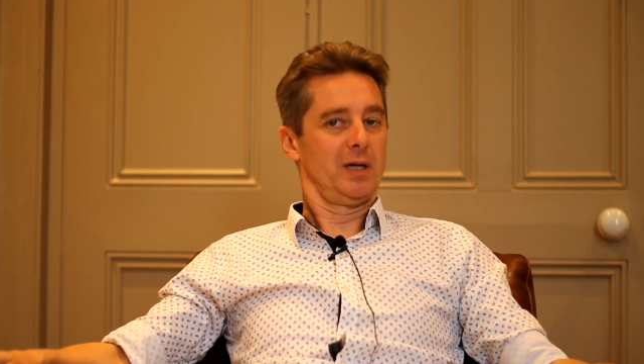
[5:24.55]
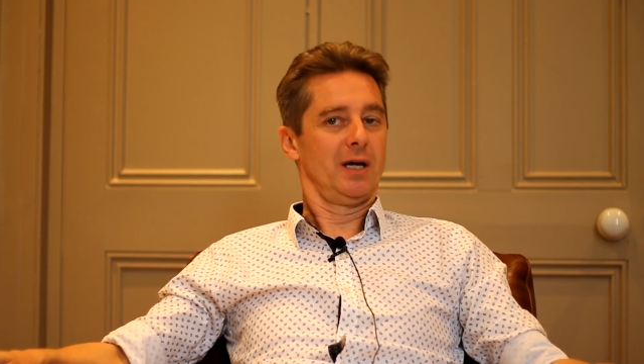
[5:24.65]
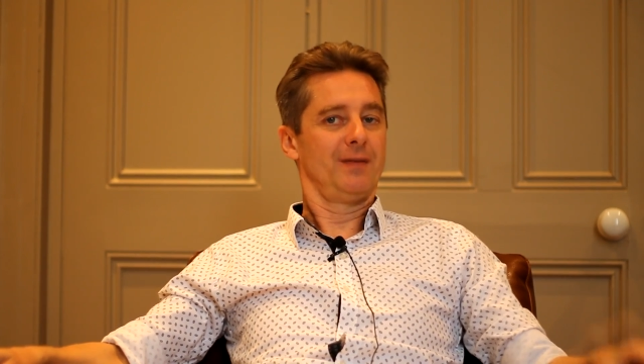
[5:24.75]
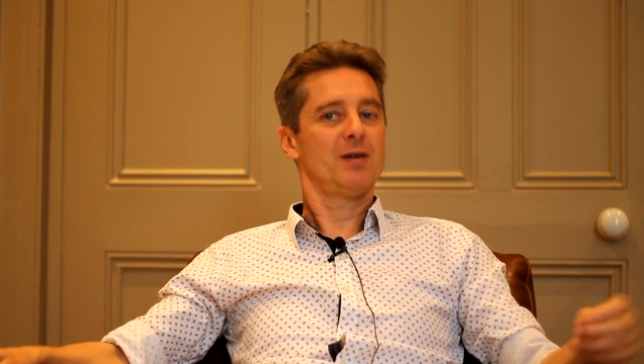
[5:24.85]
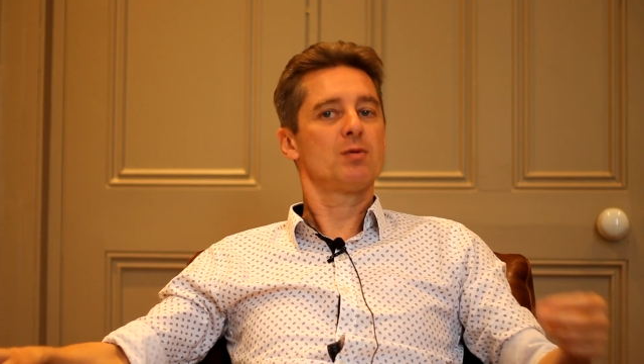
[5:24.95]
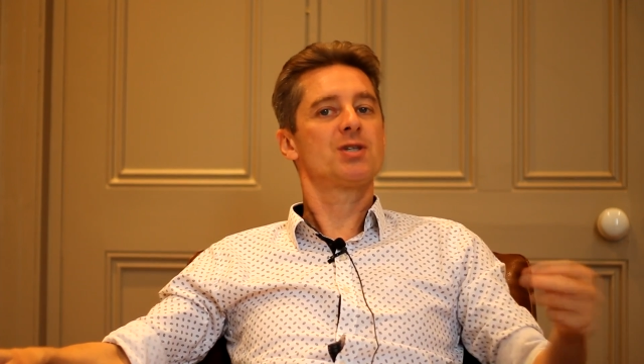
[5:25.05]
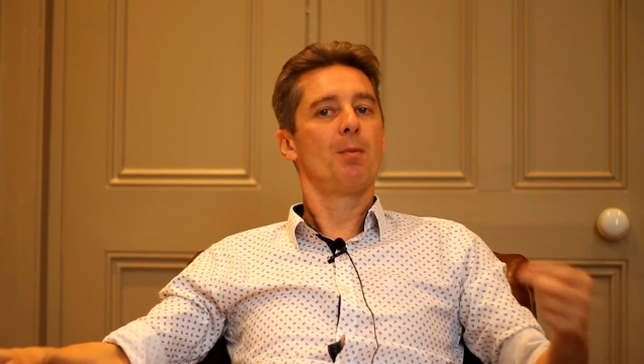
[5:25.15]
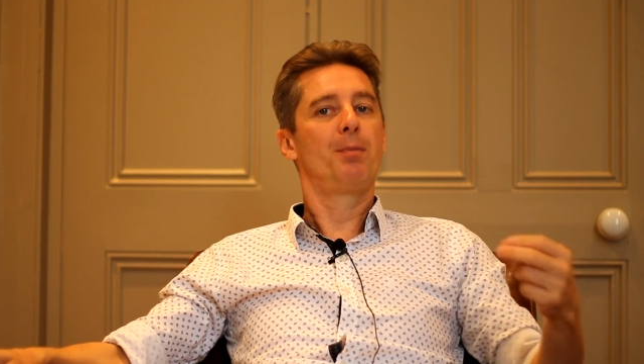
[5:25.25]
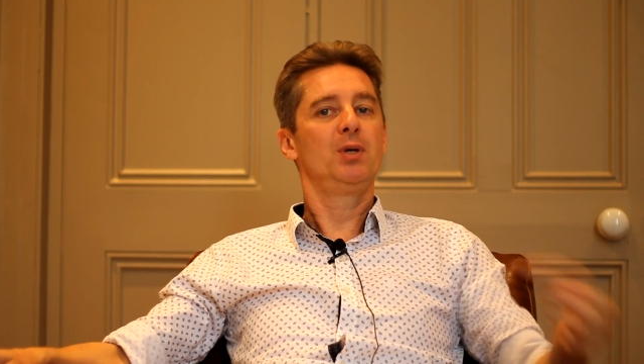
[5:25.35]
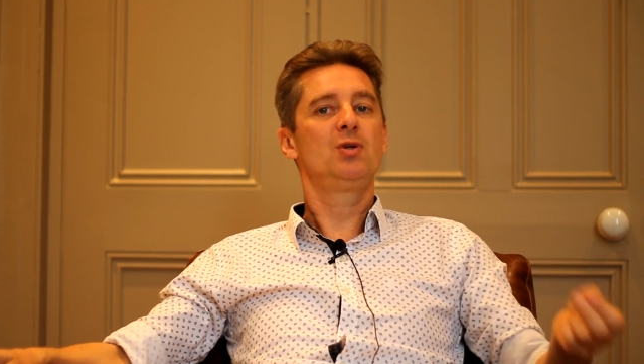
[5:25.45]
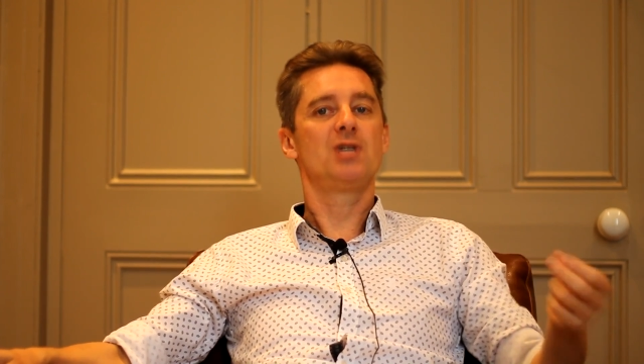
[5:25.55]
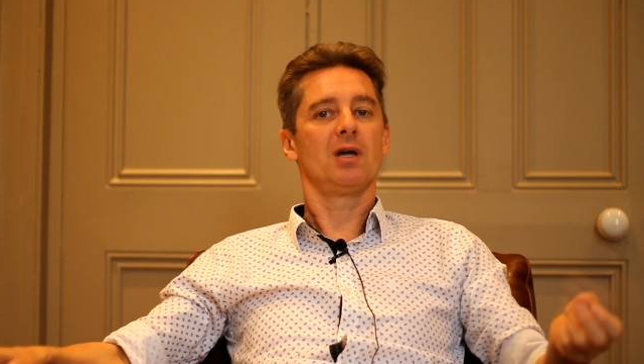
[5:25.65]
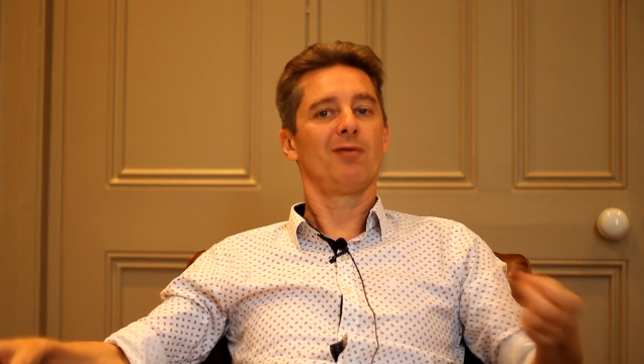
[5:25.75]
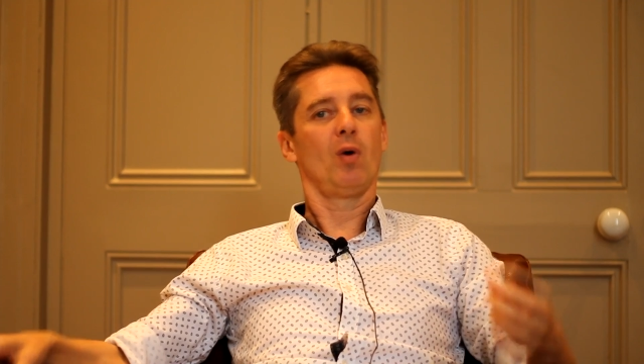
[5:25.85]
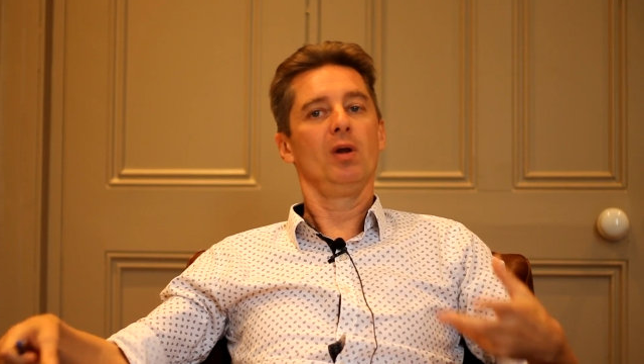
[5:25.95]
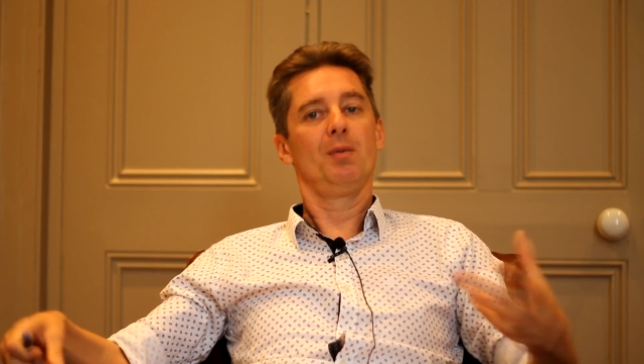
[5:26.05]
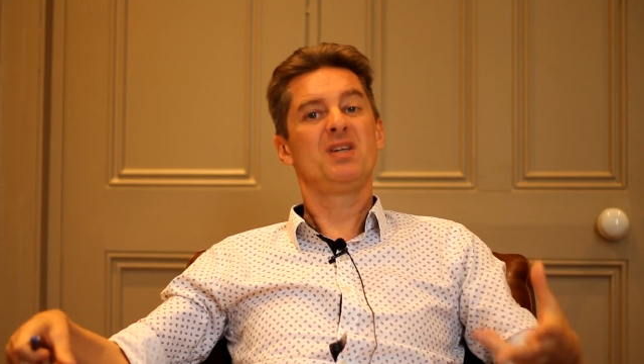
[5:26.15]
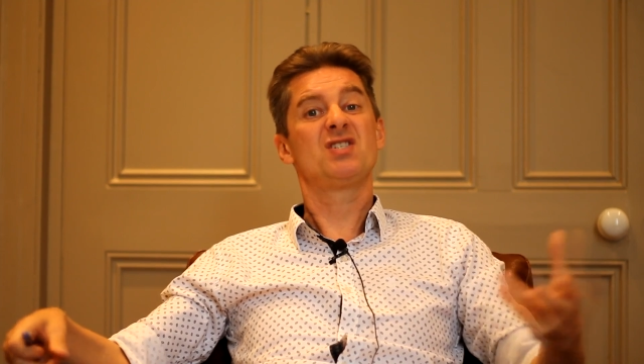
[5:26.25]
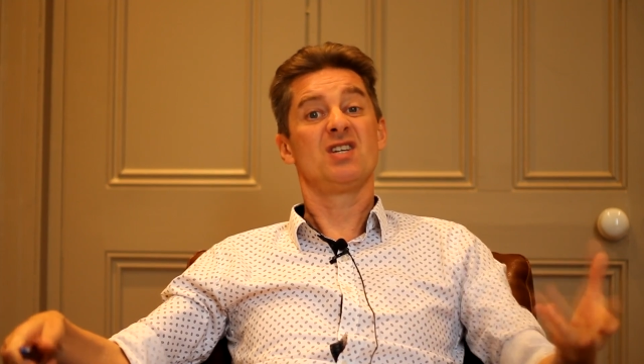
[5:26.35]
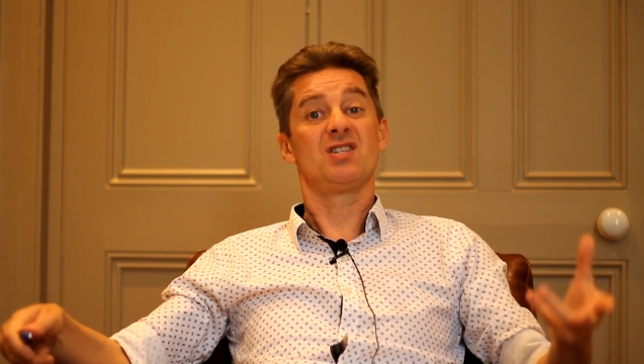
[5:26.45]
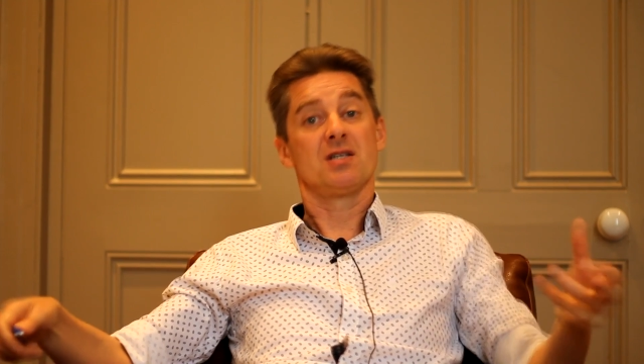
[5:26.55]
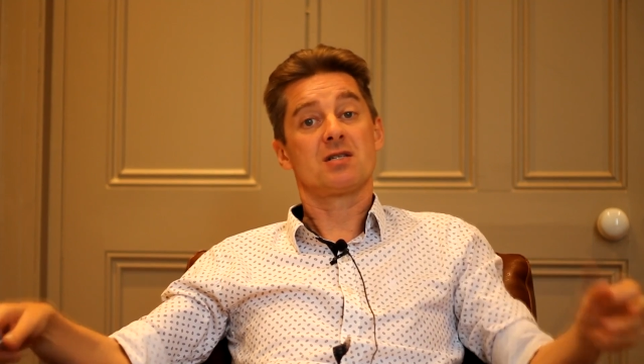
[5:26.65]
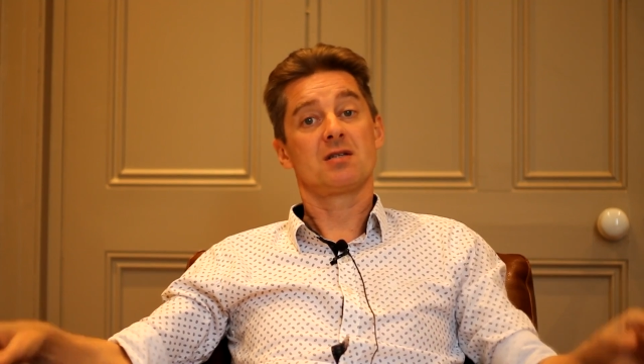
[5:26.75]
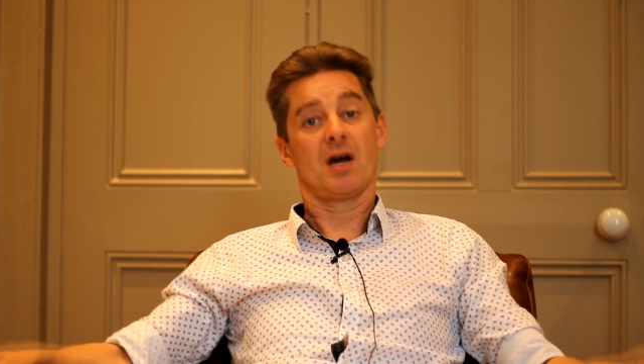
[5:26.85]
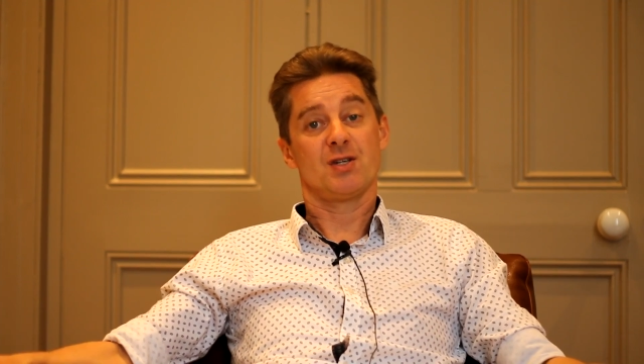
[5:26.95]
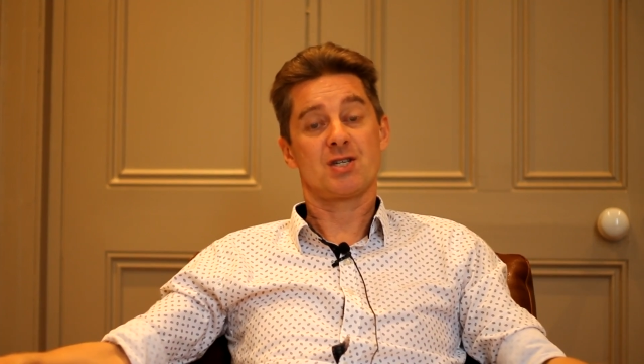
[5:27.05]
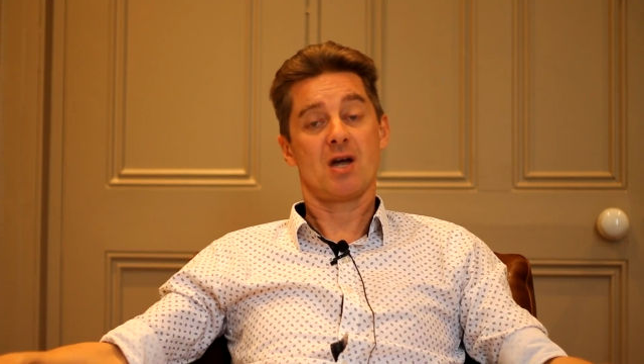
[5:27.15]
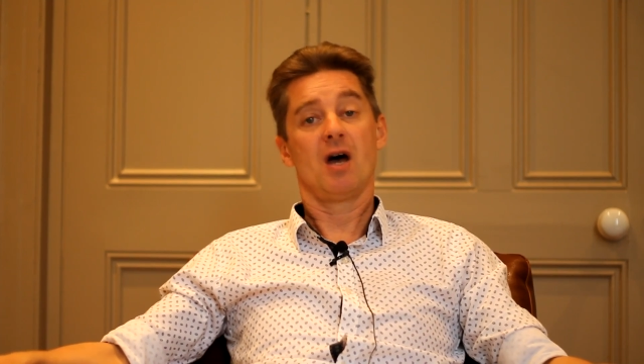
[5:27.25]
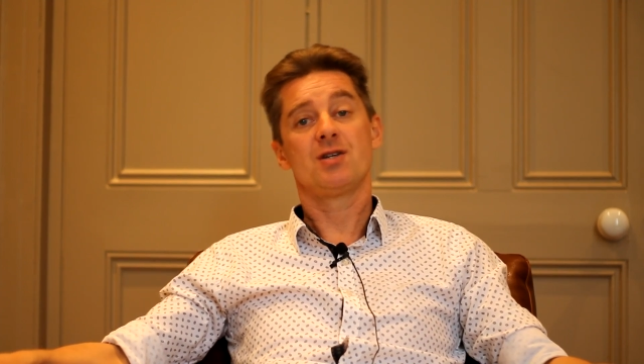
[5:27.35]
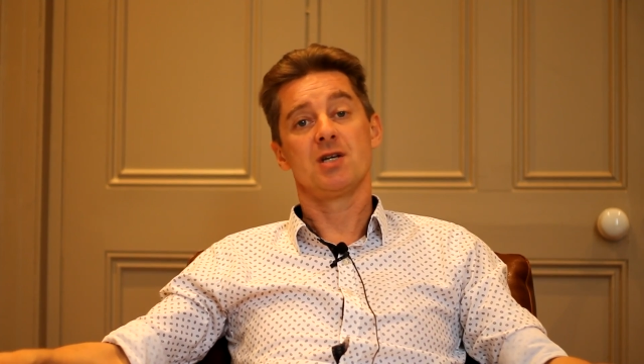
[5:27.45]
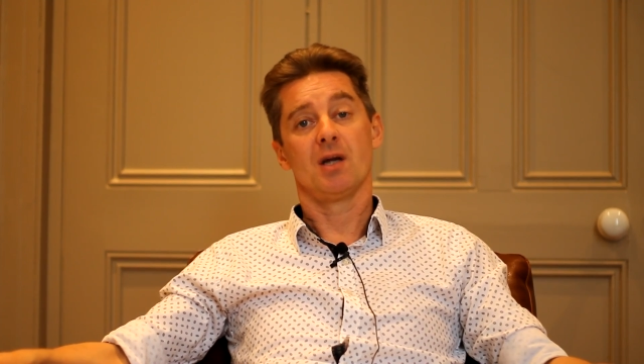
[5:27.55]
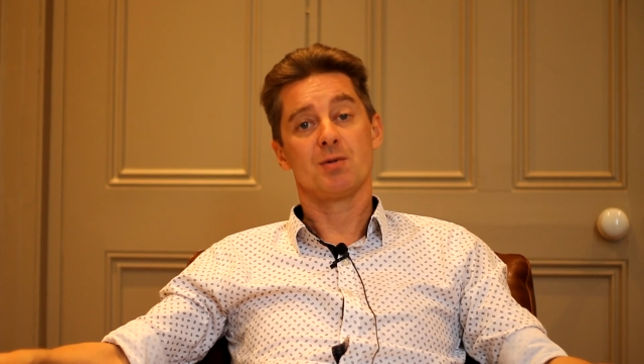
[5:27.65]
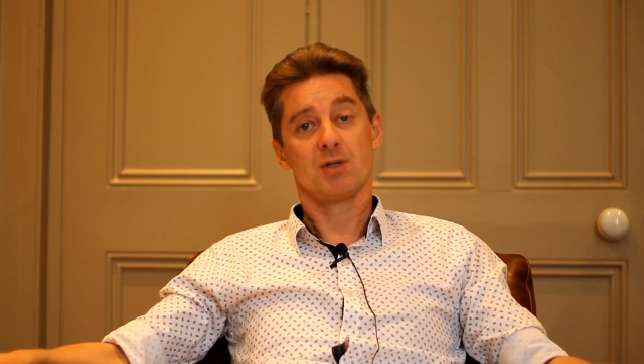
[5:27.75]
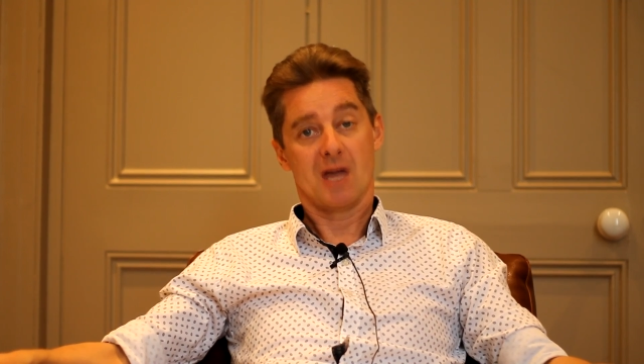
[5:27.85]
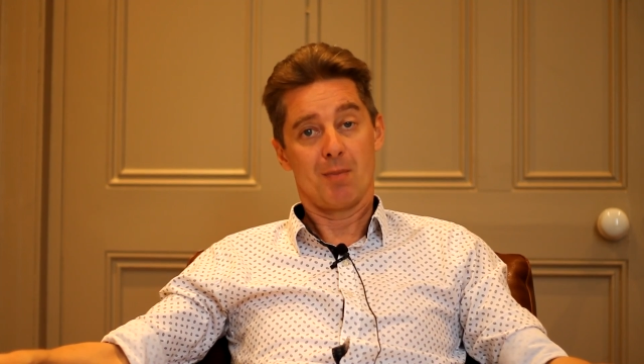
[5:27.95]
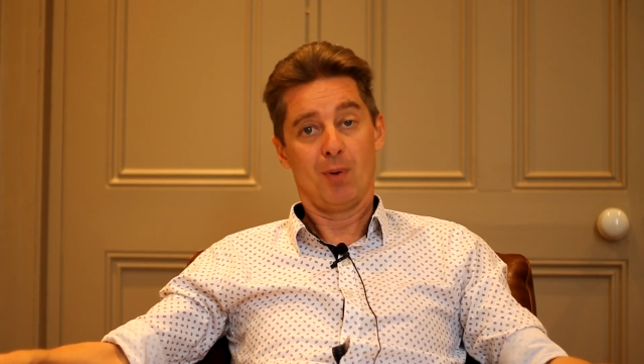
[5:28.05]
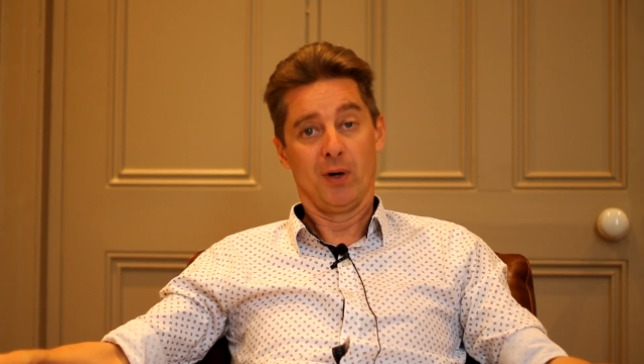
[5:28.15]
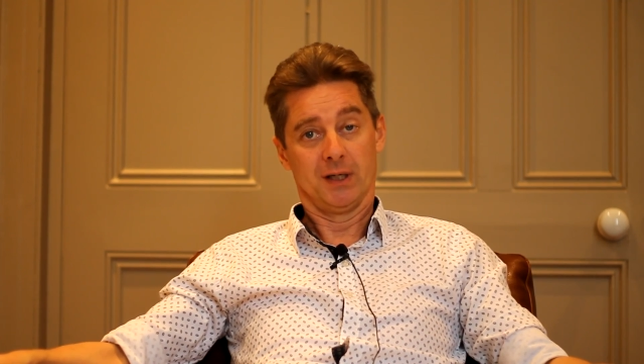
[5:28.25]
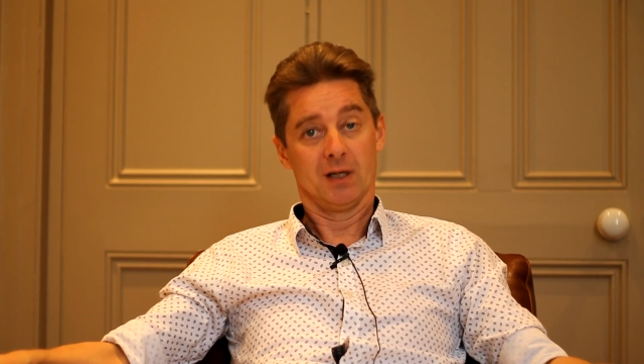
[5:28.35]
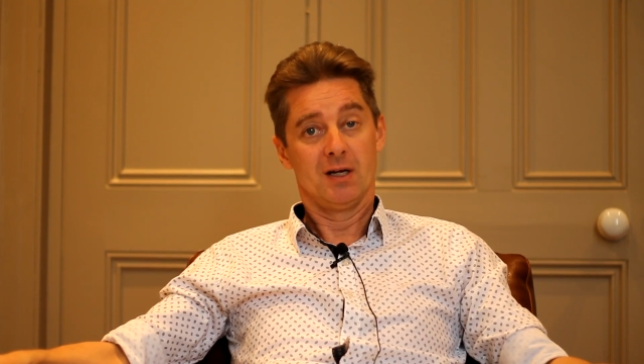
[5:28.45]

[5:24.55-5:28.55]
And that was the beauty of all the businesses that I'd started up to that point,